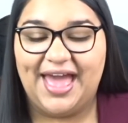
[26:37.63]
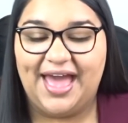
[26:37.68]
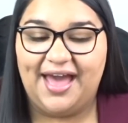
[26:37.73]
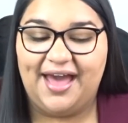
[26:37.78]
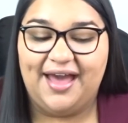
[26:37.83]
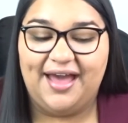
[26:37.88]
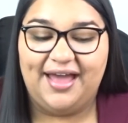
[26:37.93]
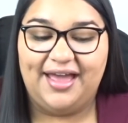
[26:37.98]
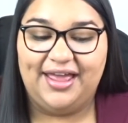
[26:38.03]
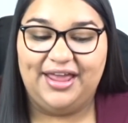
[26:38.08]

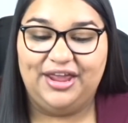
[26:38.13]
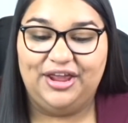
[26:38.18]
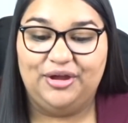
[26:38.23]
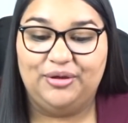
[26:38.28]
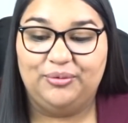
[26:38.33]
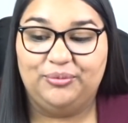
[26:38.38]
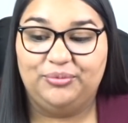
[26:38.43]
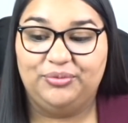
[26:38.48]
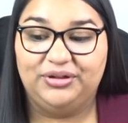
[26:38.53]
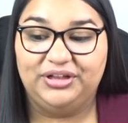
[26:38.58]

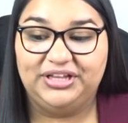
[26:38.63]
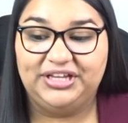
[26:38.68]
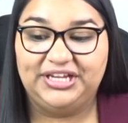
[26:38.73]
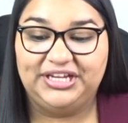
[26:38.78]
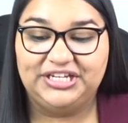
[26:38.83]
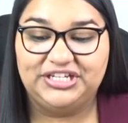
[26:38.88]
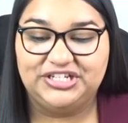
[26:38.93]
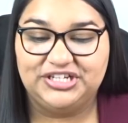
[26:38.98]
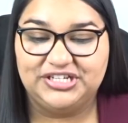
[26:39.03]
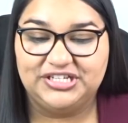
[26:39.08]
I
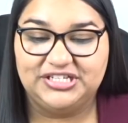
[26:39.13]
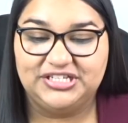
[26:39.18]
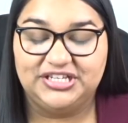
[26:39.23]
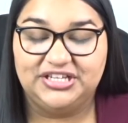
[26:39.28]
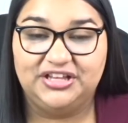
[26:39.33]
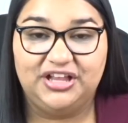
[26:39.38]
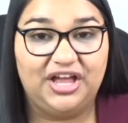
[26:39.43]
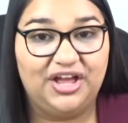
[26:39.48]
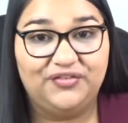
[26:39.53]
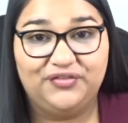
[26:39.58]
really just
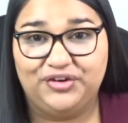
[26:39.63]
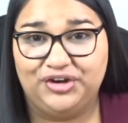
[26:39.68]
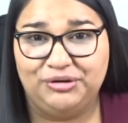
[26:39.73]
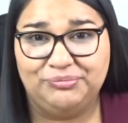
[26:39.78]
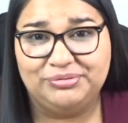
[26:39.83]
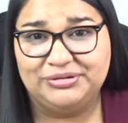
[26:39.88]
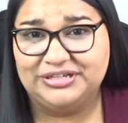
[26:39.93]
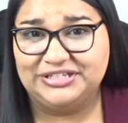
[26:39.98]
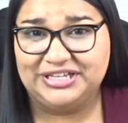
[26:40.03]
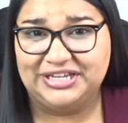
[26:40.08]
love her
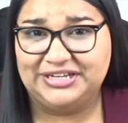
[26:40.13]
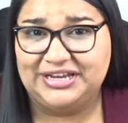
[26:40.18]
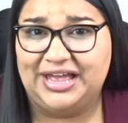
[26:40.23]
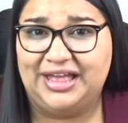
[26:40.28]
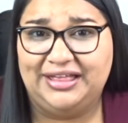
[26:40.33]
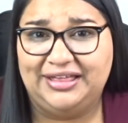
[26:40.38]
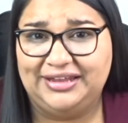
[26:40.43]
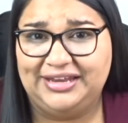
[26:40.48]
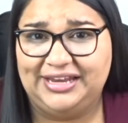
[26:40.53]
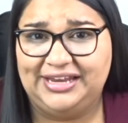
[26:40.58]

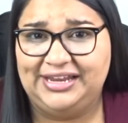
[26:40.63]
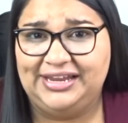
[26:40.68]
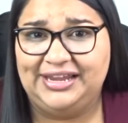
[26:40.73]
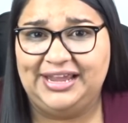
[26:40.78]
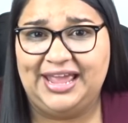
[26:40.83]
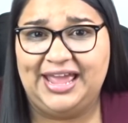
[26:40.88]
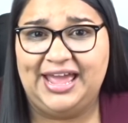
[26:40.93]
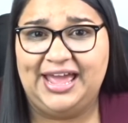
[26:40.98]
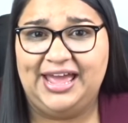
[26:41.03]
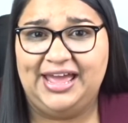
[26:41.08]

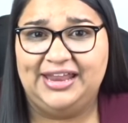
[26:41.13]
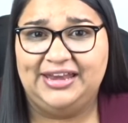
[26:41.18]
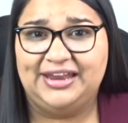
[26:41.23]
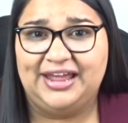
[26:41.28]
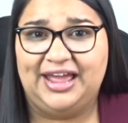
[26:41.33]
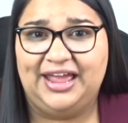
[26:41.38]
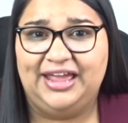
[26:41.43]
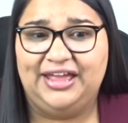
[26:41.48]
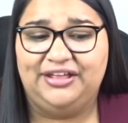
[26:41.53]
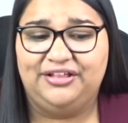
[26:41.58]
personality and
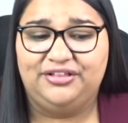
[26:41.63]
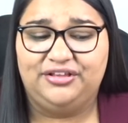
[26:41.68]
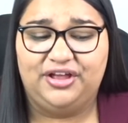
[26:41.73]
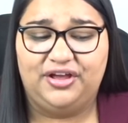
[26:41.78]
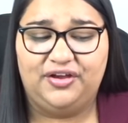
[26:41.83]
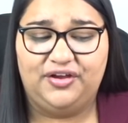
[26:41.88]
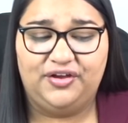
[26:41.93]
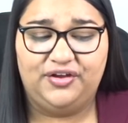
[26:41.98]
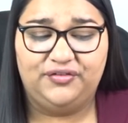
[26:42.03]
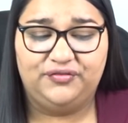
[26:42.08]
I
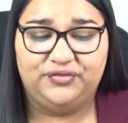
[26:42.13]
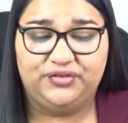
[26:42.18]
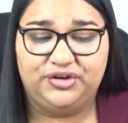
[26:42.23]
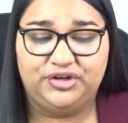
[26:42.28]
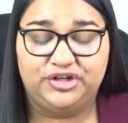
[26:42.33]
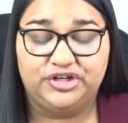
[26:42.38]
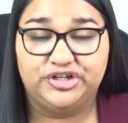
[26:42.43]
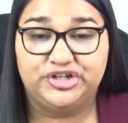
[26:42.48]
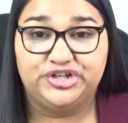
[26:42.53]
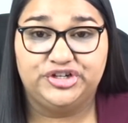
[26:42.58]
love
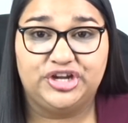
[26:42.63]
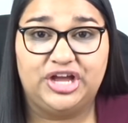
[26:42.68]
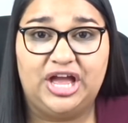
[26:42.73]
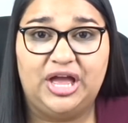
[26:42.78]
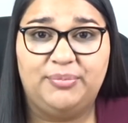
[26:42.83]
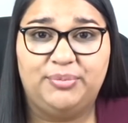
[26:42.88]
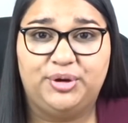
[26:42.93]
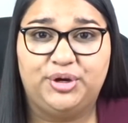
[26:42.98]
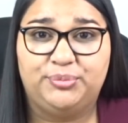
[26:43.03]
her shop.